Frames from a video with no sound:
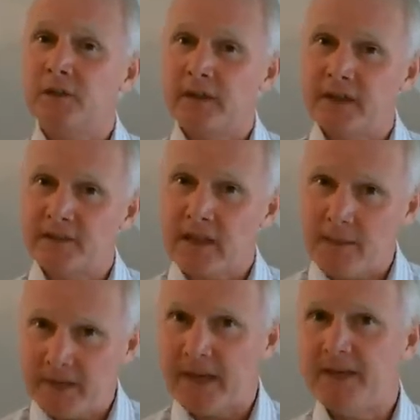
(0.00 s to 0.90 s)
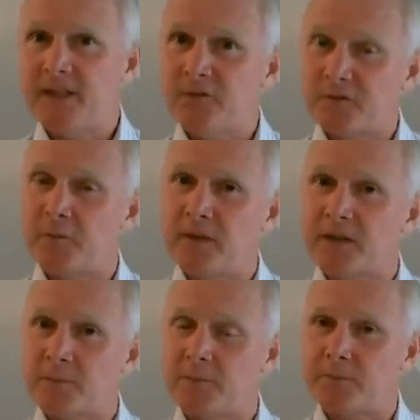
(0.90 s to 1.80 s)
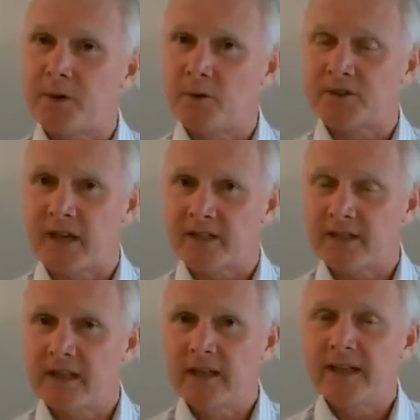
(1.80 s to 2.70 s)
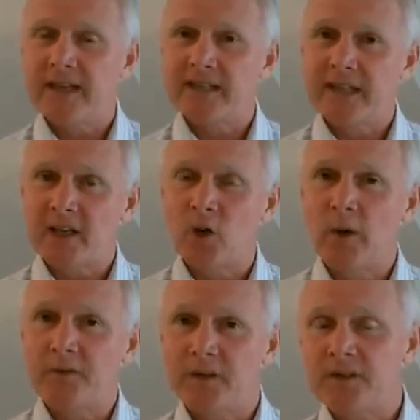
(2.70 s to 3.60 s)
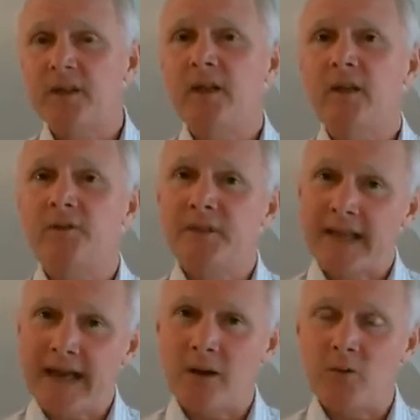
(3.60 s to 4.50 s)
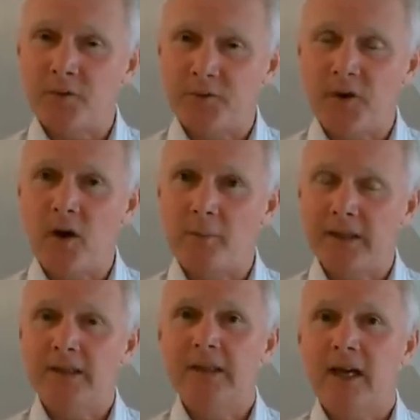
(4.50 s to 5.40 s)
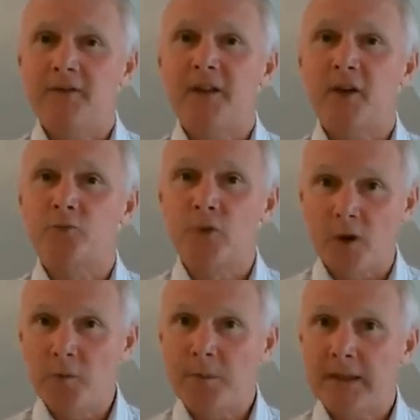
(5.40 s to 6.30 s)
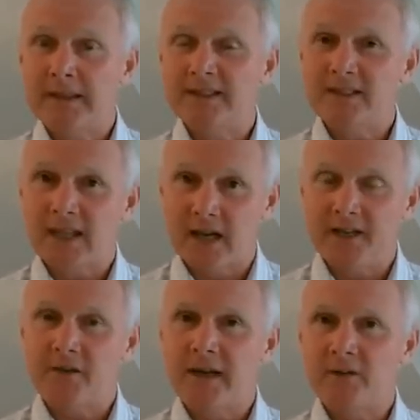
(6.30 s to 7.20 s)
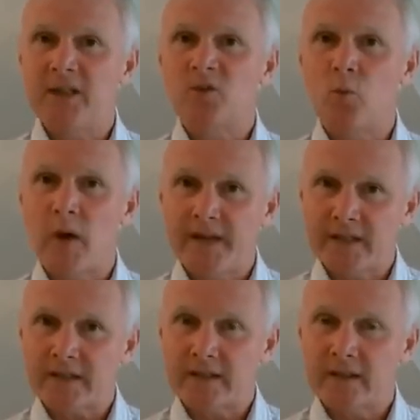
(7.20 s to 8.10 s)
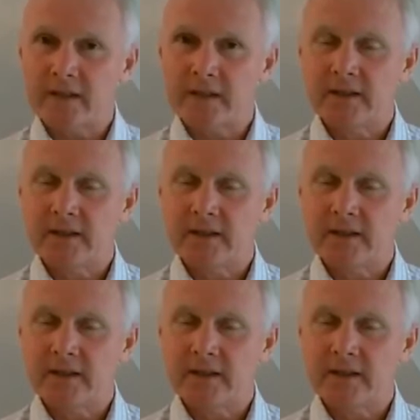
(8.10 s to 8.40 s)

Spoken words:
that is emanating from this process is the equivalent of now the farmer having a rope tied around his waist,